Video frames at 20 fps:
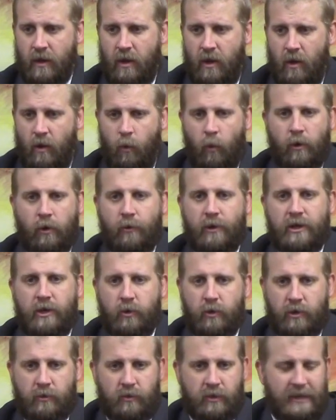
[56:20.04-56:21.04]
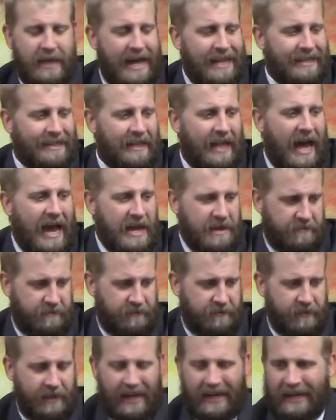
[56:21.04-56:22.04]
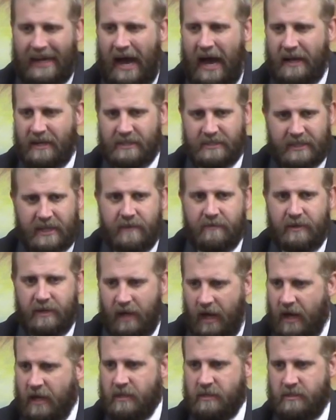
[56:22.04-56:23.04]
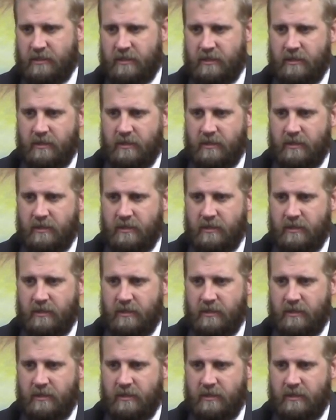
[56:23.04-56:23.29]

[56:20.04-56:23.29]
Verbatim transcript: What are we doing with that life that God has given to us?